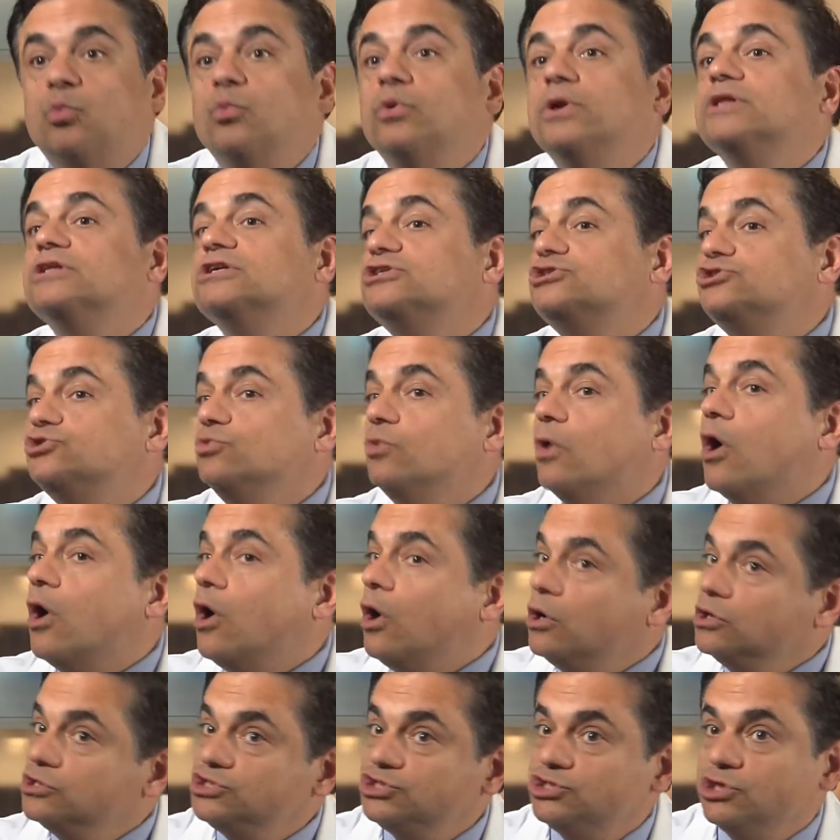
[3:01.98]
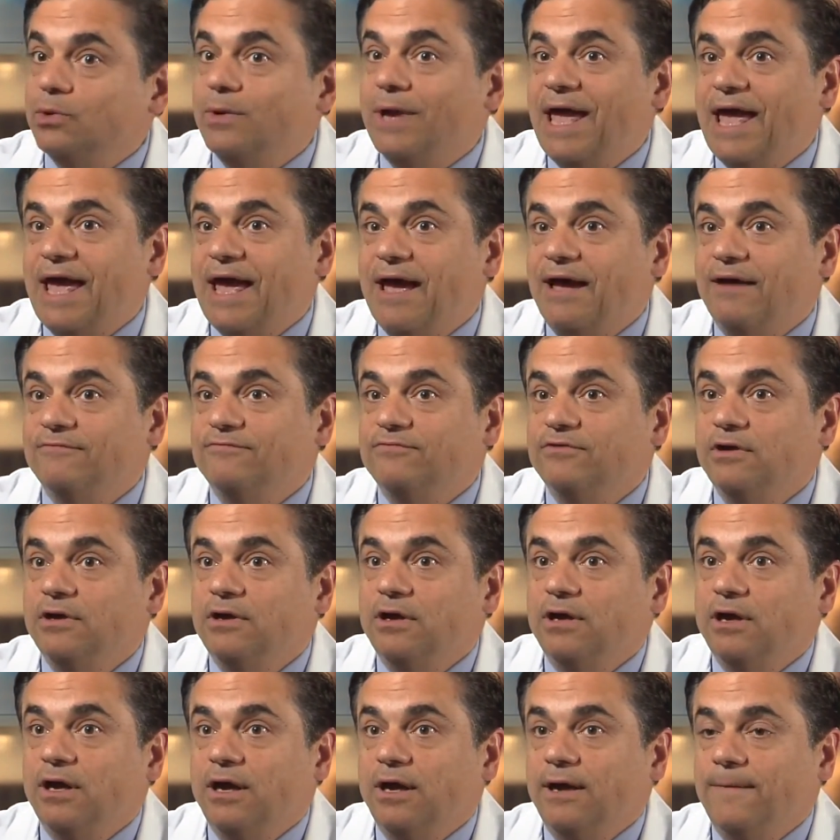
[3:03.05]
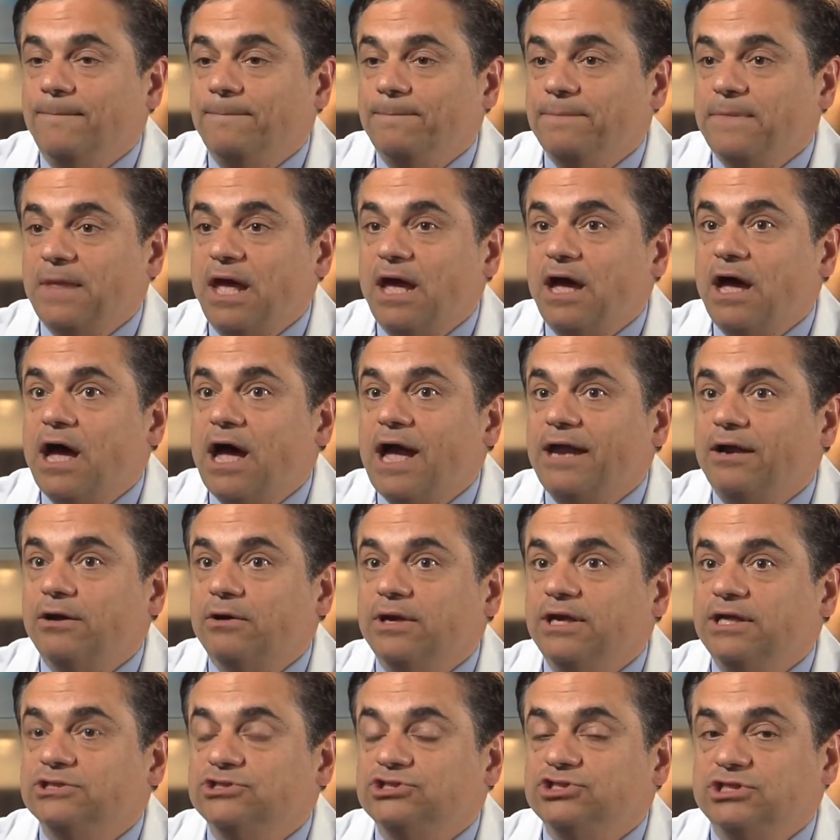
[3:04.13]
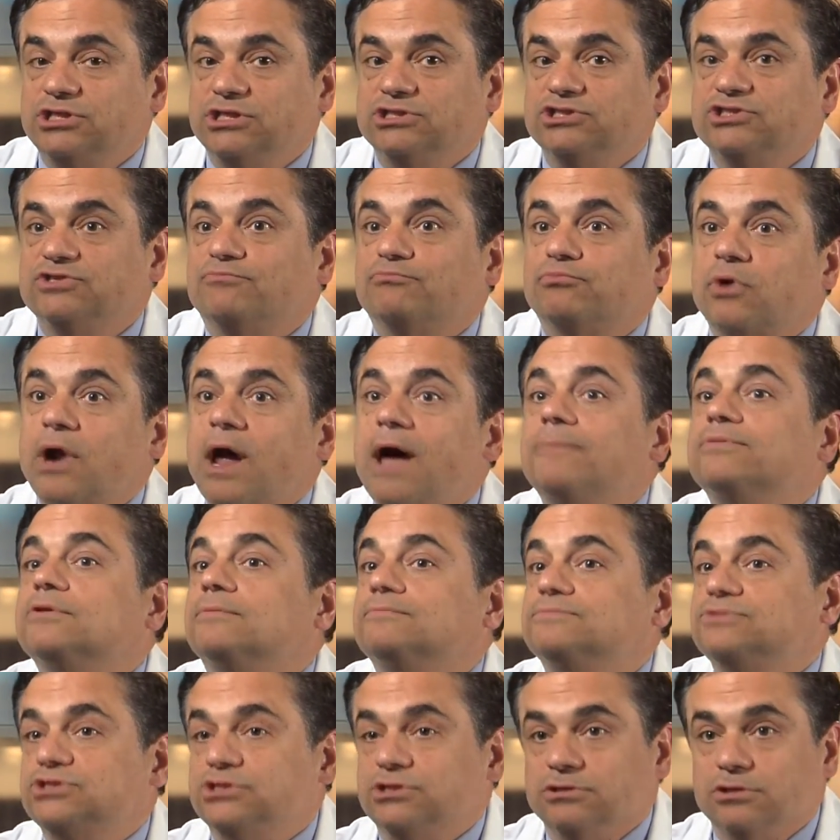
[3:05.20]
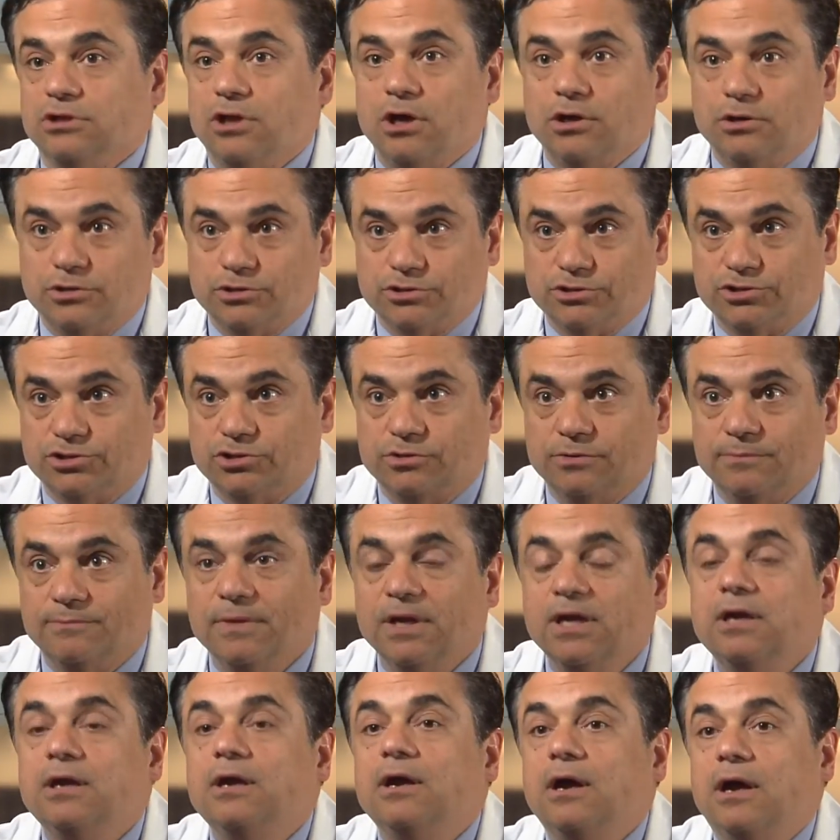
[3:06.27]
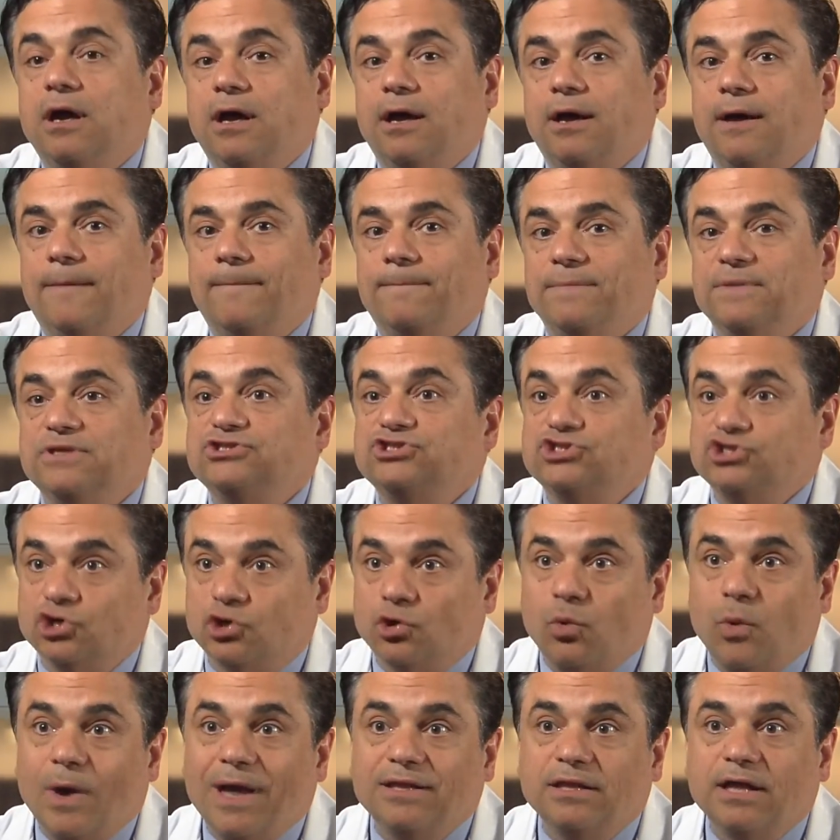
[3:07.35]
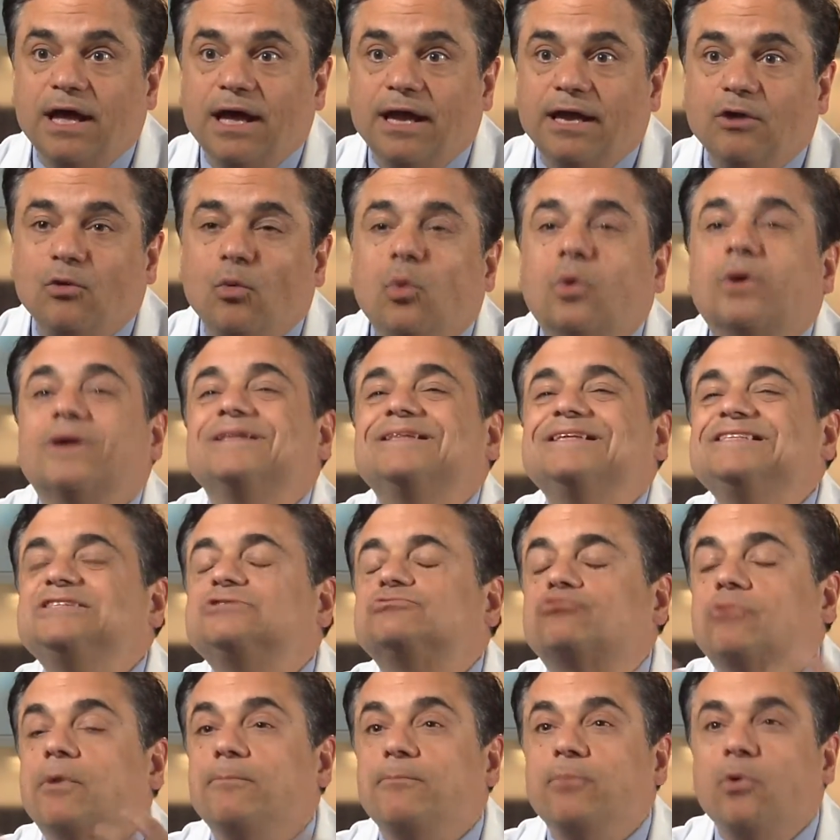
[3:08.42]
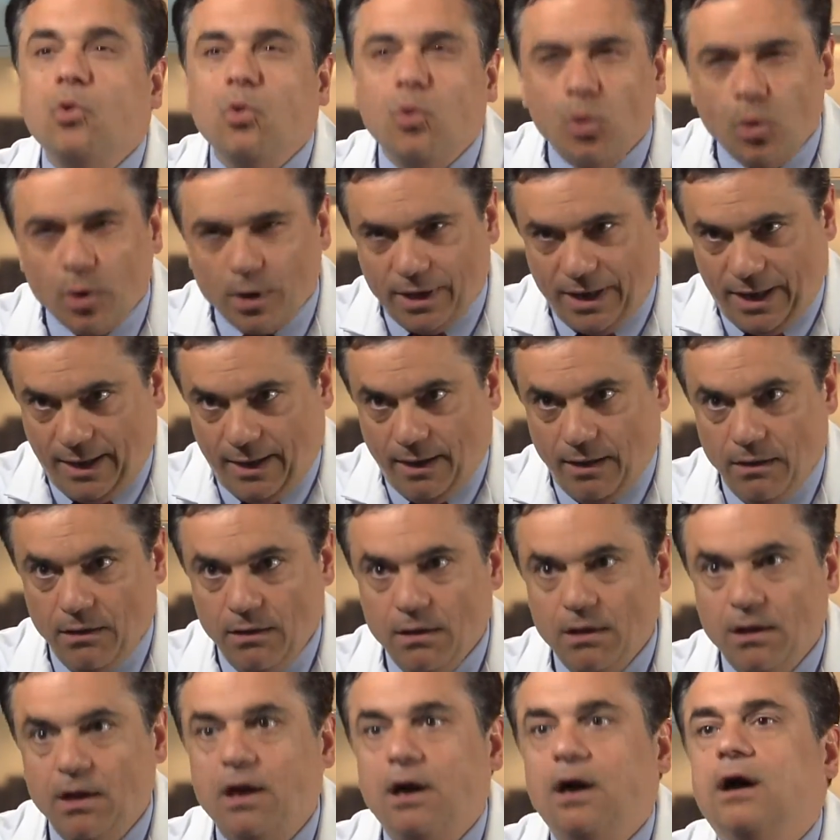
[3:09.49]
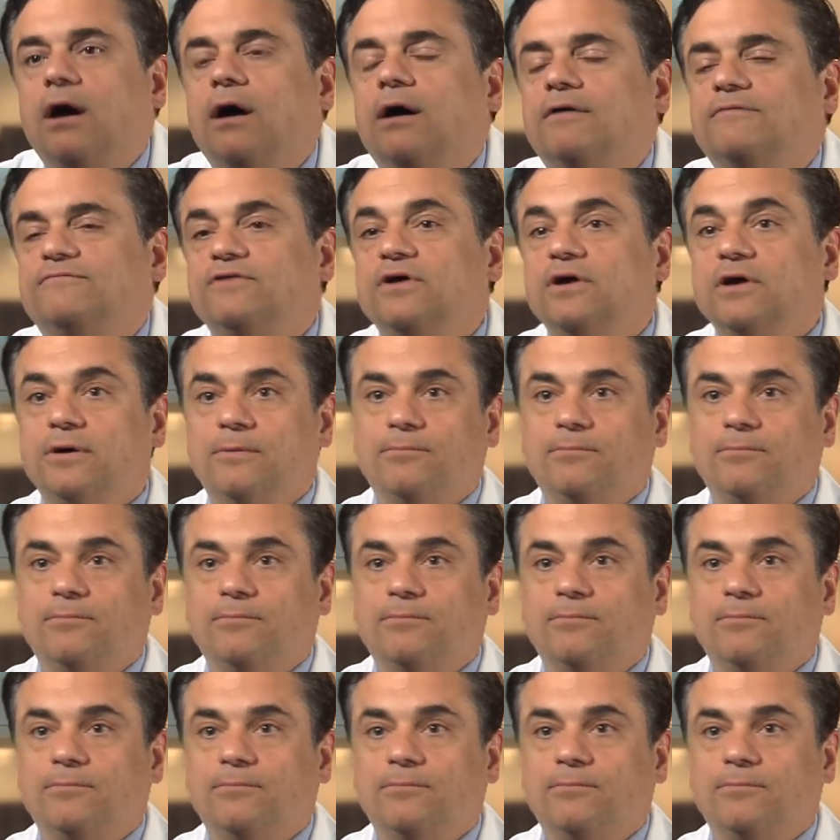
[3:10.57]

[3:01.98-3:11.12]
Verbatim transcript: really do also have a higher incidence of problems and longer-term sequelae, or at least reporting of